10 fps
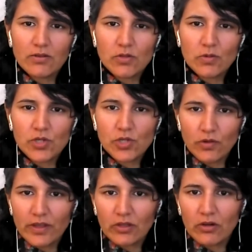ensure
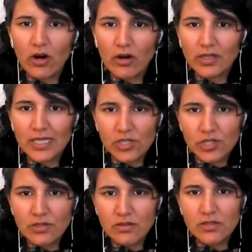that there are
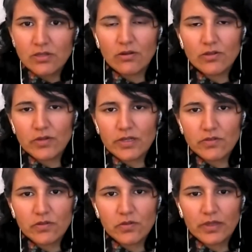conditions on
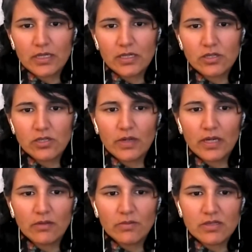transfers related to
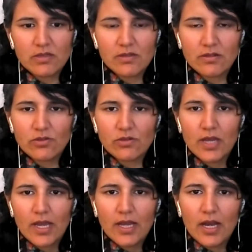income assistance
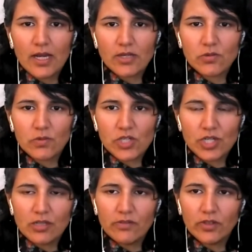to
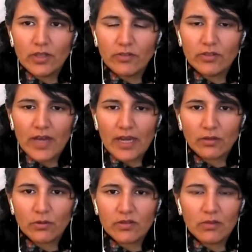achieve a level of
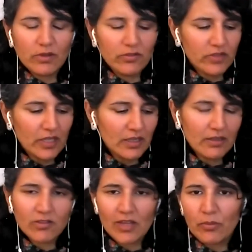adequacy. We've seen the
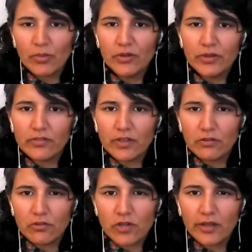example in the
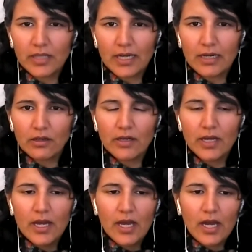federal childcare
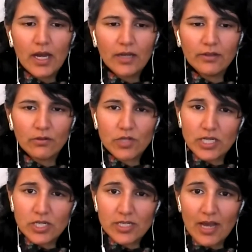
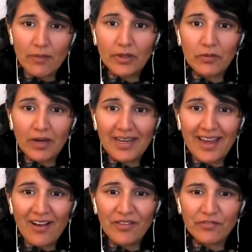negotiations happening right
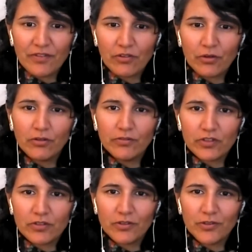now that federal
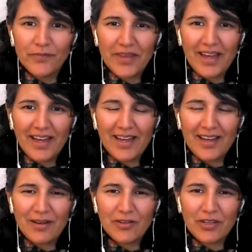fiscal
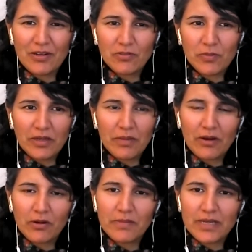spending
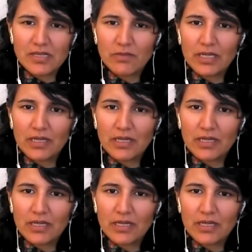power makes a big